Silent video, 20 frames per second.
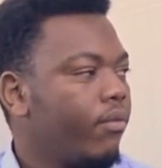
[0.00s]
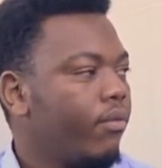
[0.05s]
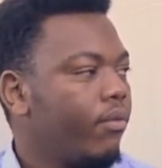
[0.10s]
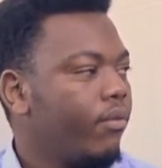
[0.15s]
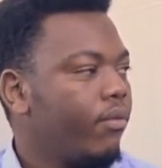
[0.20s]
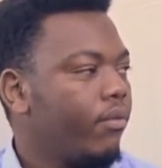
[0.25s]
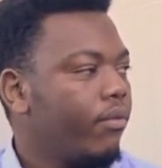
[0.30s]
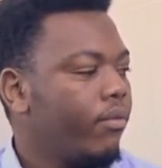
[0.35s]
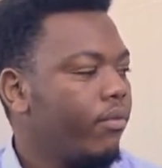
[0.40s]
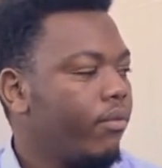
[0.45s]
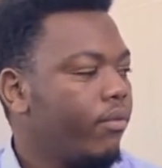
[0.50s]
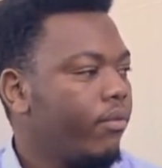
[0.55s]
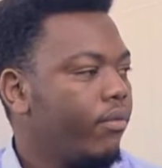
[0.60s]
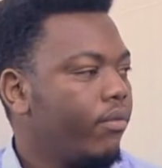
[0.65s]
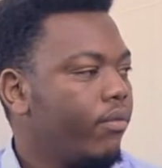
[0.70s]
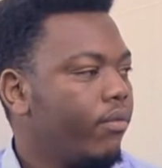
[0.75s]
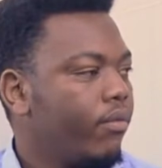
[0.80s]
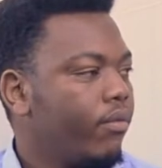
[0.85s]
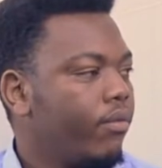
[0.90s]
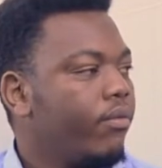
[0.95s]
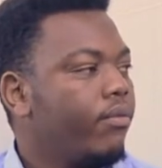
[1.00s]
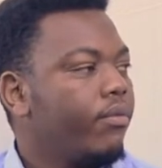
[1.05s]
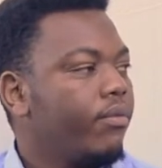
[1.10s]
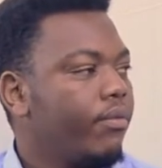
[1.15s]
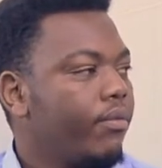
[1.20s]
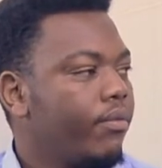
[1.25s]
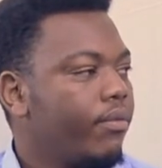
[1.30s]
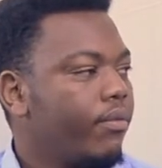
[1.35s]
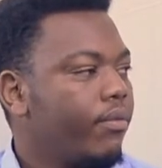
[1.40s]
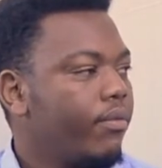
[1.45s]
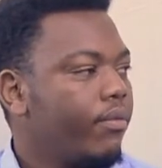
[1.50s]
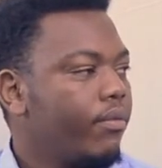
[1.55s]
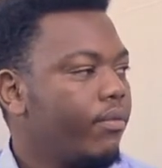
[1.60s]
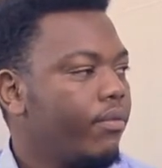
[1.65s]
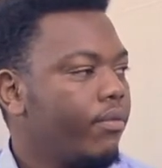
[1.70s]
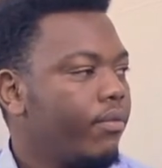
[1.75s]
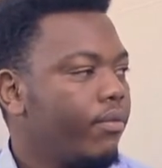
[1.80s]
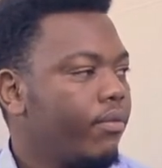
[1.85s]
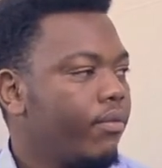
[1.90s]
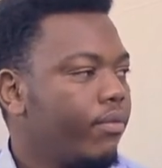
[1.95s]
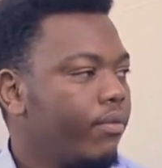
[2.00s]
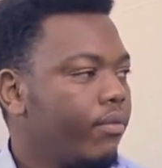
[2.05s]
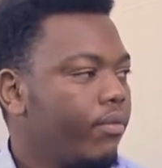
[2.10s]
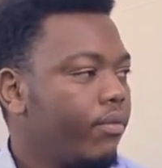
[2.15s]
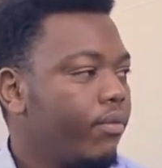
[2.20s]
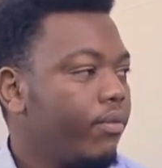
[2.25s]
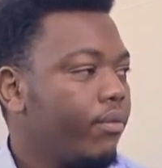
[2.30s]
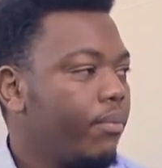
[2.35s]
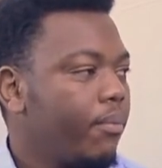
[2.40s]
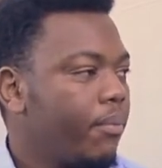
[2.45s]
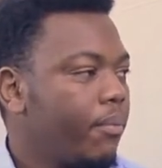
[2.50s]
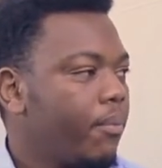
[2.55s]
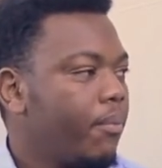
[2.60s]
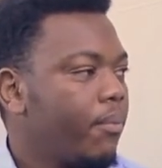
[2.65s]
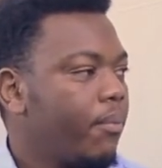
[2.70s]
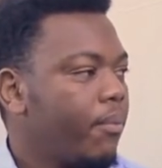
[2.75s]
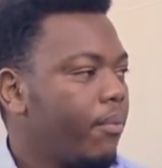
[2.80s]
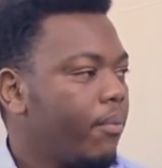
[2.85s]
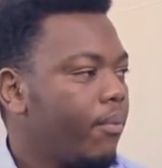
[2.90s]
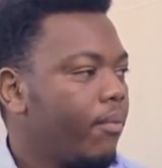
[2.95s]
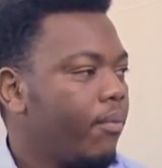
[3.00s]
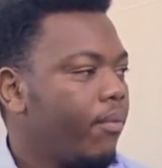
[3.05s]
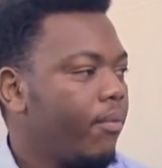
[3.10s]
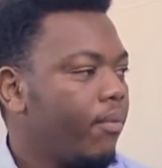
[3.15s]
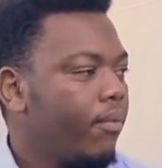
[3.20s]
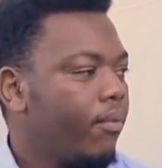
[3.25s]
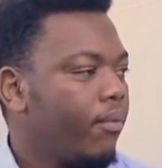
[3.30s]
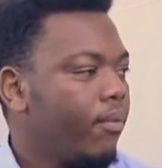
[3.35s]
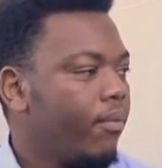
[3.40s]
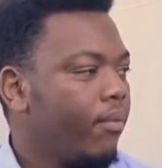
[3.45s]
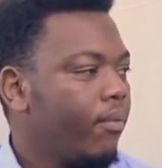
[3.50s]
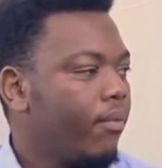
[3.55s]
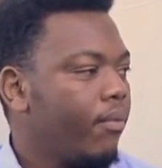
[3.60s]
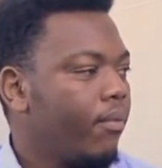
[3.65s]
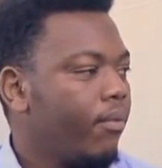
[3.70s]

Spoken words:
No words are spoken by the person on screen.